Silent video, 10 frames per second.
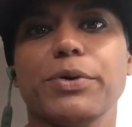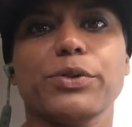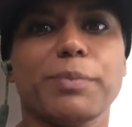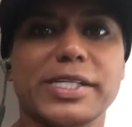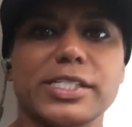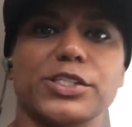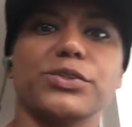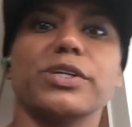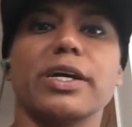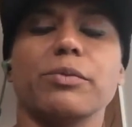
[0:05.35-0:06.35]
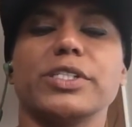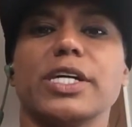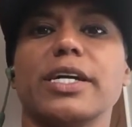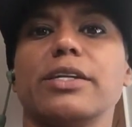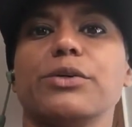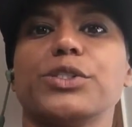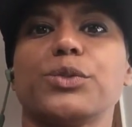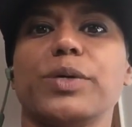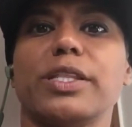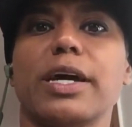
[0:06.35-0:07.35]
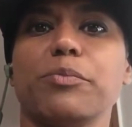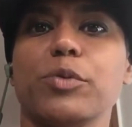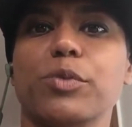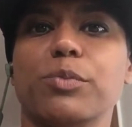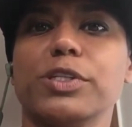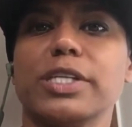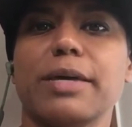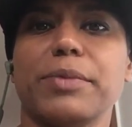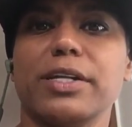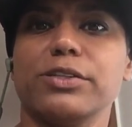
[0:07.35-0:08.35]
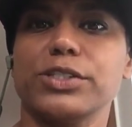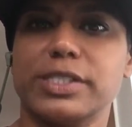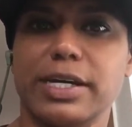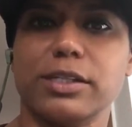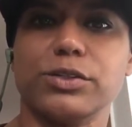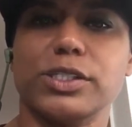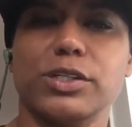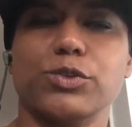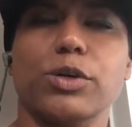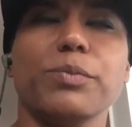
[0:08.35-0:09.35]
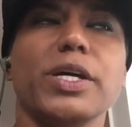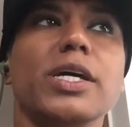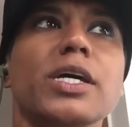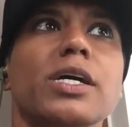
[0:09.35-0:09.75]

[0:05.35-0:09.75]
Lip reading: Both my sister and I were diagnosed with hypermobile type Ehlers-Danlos syndrome,